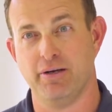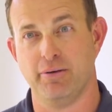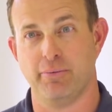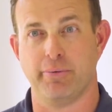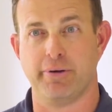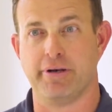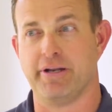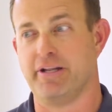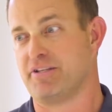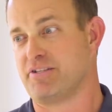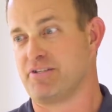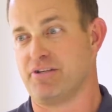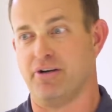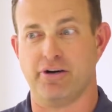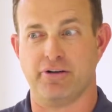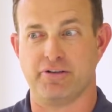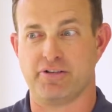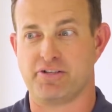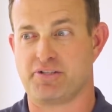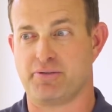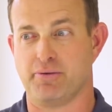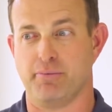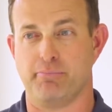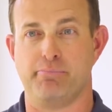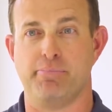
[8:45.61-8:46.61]
when it's all
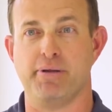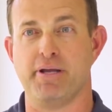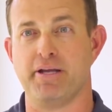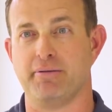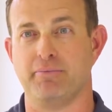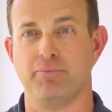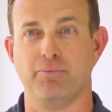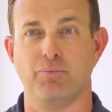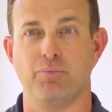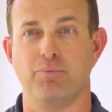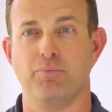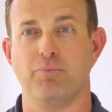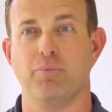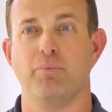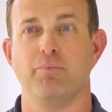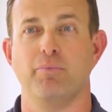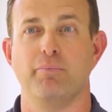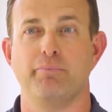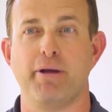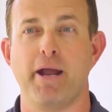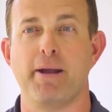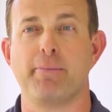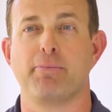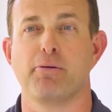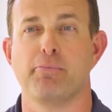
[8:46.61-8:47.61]
just a big
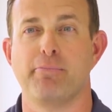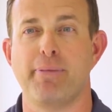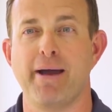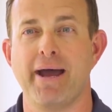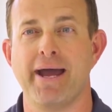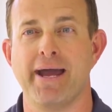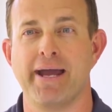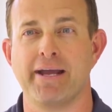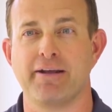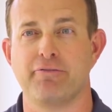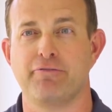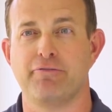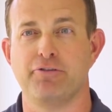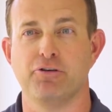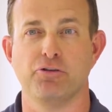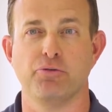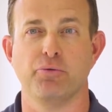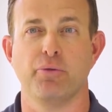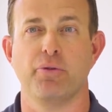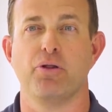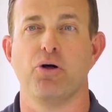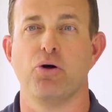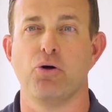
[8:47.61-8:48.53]
paper bag filled with